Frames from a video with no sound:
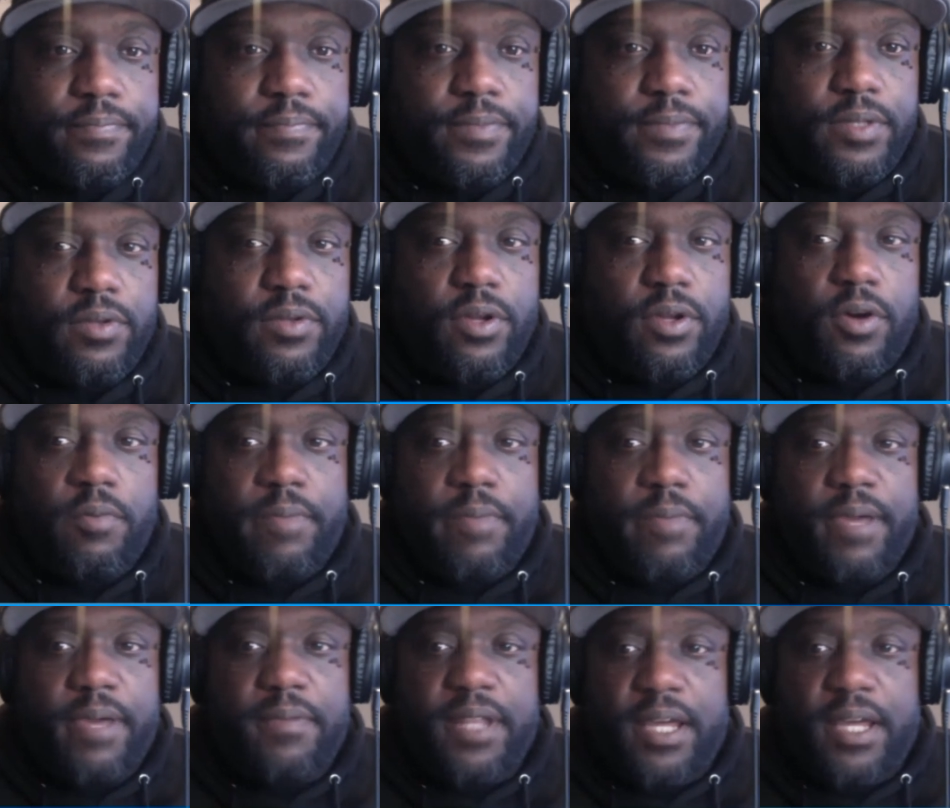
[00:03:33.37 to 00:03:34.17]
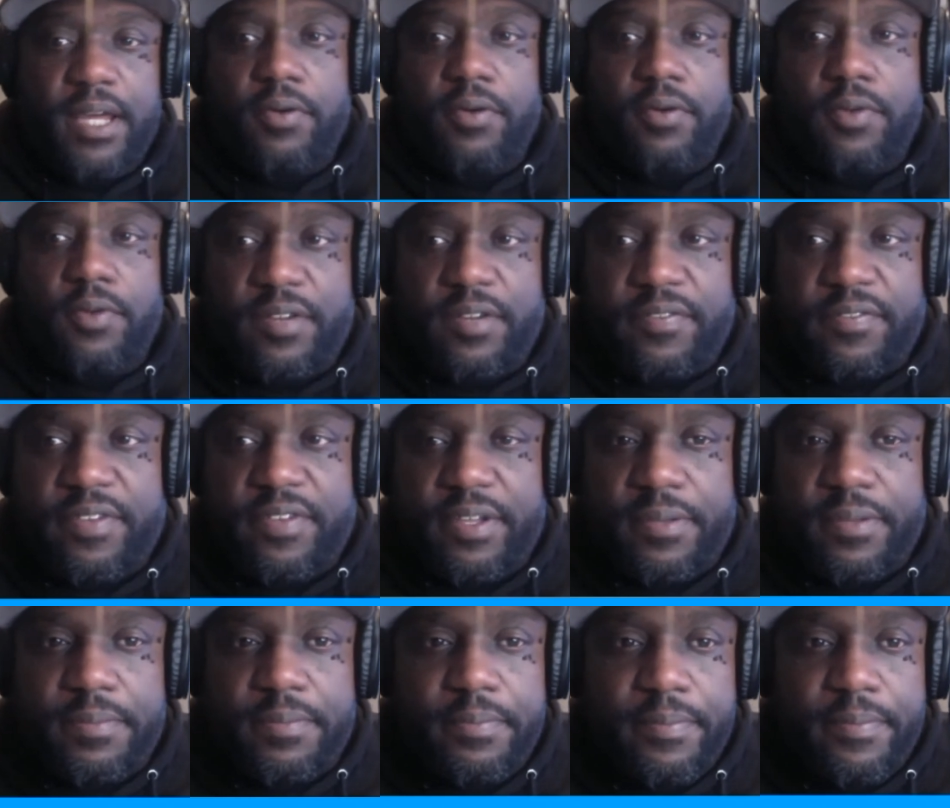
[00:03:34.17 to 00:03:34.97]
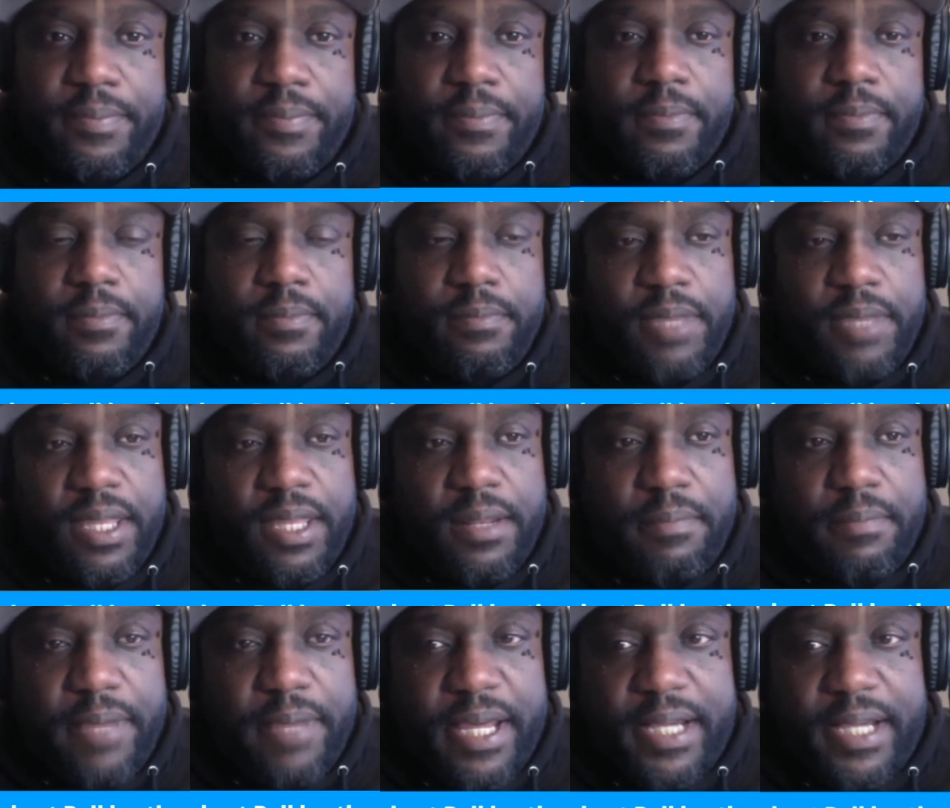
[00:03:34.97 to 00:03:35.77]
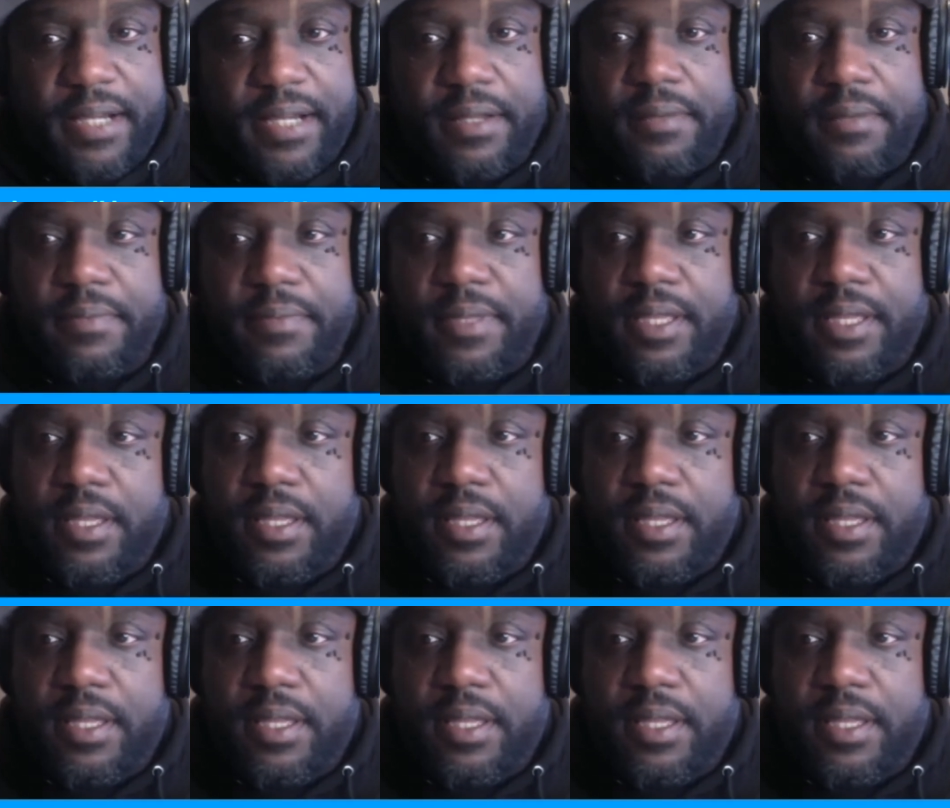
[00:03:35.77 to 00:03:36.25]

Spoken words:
You know, maybe that will work for him being a backup.